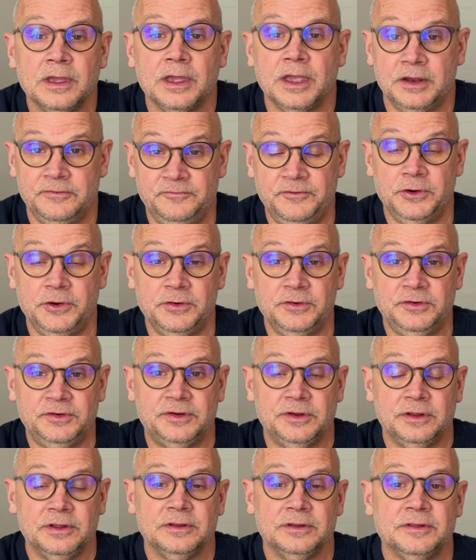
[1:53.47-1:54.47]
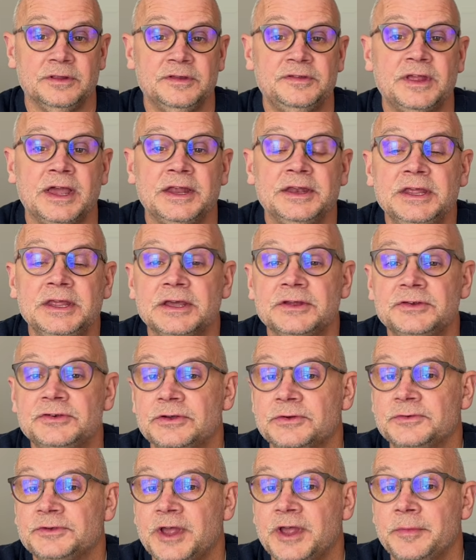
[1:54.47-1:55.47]
At first, this idea
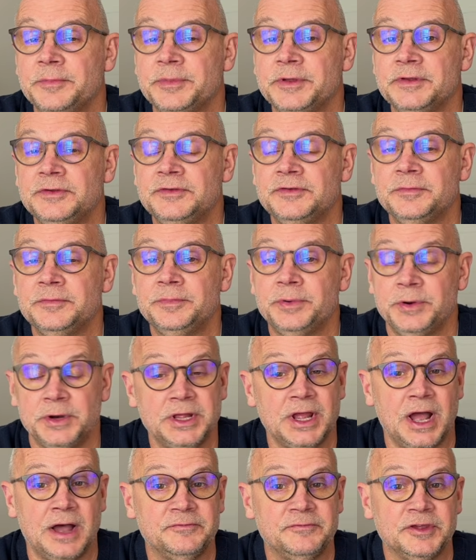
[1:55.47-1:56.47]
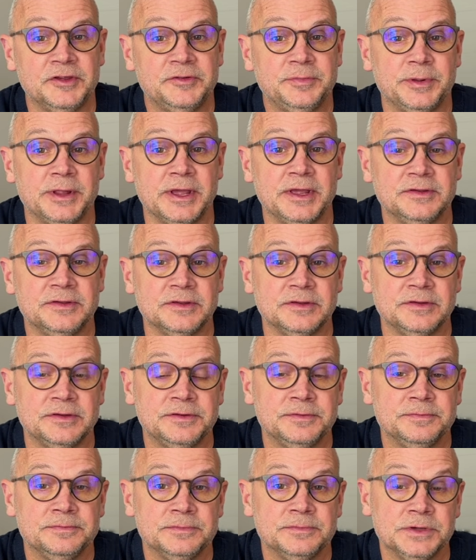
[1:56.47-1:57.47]
shows up in some pretty obvious places.
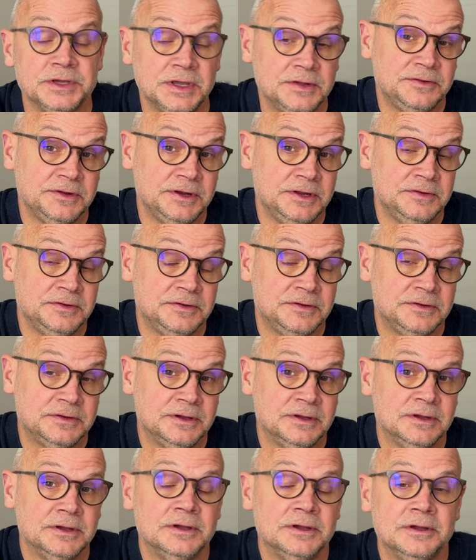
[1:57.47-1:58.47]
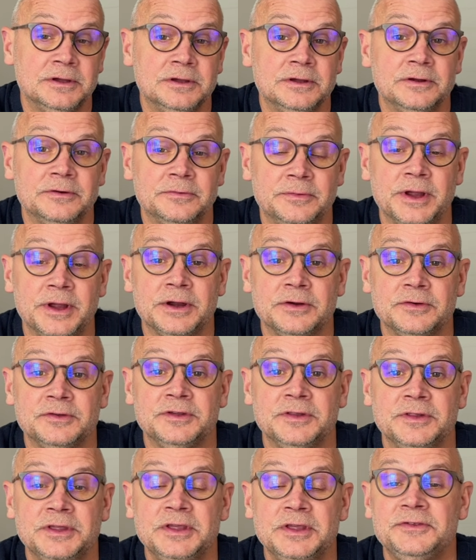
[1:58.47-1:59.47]
Incidents, records
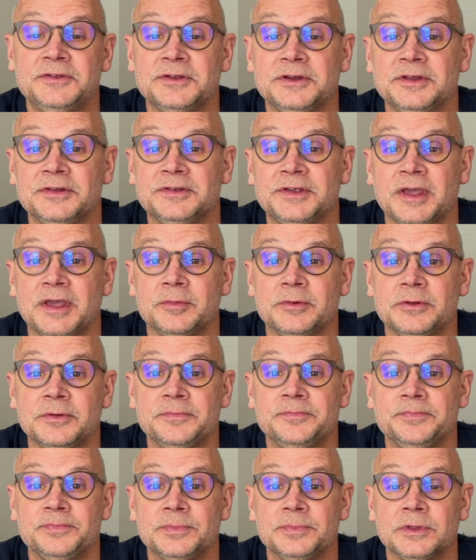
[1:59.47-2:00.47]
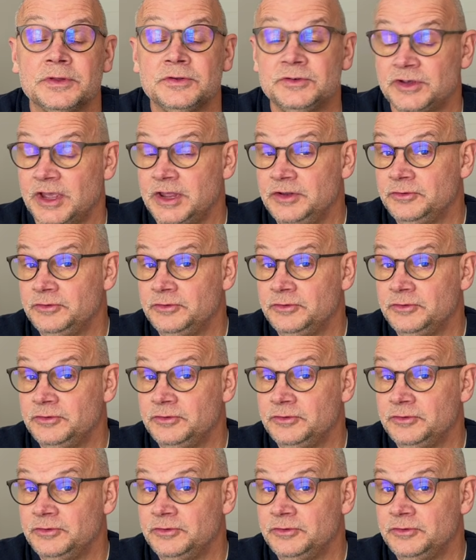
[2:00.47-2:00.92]
in the incident table. Change